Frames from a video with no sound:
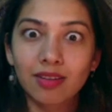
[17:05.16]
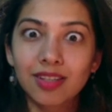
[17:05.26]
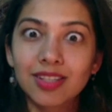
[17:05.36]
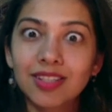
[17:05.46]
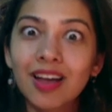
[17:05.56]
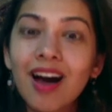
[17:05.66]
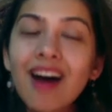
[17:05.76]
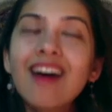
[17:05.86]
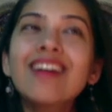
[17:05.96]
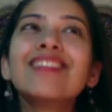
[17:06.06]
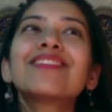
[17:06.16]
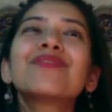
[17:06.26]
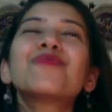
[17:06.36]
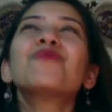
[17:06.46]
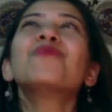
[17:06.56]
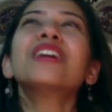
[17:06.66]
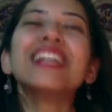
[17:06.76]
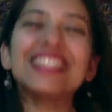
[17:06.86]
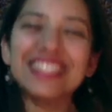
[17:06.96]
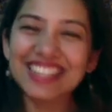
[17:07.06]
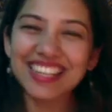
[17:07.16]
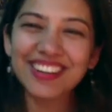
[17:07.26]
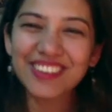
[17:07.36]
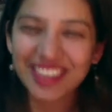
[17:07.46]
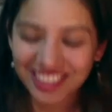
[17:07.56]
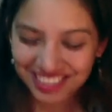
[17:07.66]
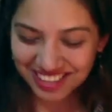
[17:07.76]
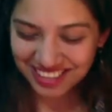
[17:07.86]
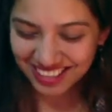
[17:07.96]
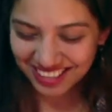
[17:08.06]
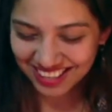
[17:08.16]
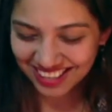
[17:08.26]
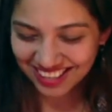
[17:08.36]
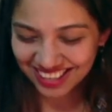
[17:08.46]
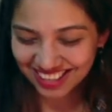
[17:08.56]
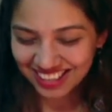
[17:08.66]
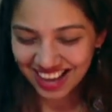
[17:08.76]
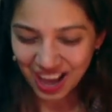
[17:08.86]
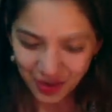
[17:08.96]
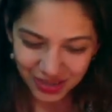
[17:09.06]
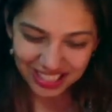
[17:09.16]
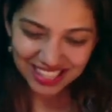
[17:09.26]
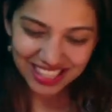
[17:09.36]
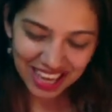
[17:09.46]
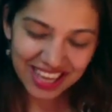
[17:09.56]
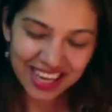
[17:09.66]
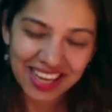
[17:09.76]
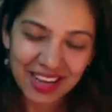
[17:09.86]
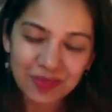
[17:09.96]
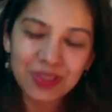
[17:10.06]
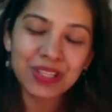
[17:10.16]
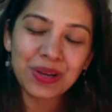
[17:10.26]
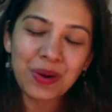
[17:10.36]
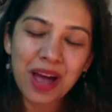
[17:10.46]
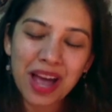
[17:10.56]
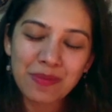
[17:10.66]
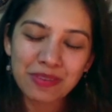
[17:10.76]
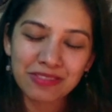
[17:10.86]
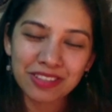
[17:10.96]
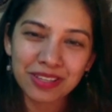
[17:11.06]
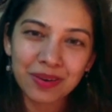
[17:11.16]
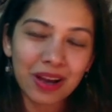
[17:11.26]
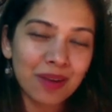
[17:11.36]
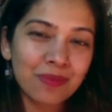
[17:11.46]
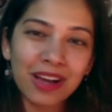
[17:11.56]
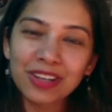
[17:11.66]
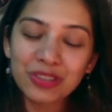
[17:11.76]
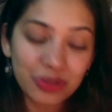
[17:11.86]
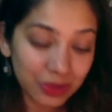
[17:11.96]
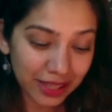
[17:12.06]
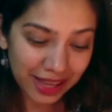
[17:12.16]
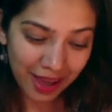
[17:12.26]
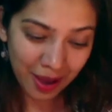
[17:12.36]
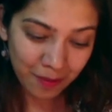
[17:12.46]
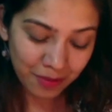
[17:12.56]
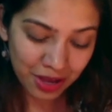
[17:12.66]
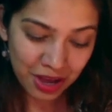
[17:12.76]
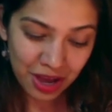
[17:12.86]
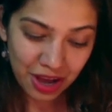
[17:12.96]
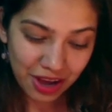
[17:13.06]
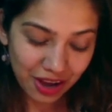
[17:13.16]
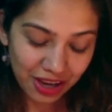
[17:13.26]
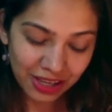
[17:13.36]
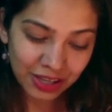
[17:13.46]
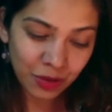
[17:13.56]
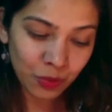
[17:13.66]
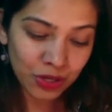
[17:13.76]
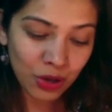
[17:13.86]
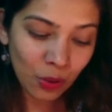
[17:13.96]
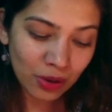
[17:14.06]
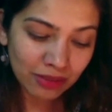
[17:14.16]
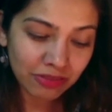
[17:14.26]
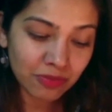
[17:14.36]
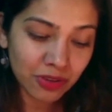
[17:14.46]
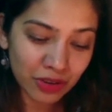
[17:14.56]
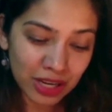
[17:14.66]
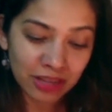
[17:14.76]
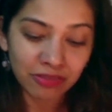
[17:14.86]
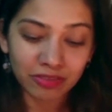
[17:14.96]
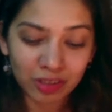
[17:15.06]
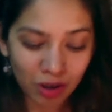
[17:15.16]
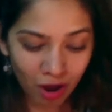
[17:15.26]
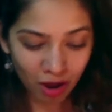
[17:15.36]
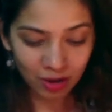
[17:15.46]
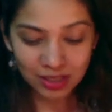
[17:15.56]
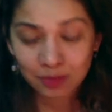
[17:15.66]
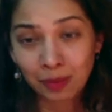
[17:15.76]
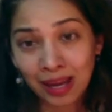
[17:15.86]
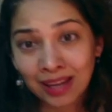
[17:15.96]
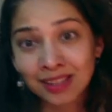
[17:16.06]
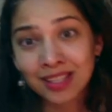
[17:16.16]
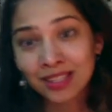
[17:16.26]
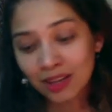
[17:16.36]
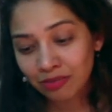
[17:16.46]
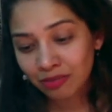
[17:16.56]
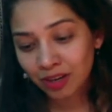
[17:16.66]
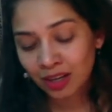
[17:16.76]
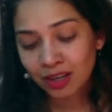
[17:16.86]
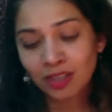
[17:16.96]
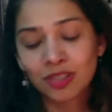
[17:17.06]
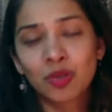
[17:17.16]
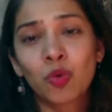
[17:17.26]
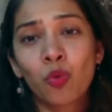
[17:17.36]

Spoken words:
the Sun. What? Okay. How exciting. I'm so happy for you. I truly am. We're going from grief, loss, pain, suffering to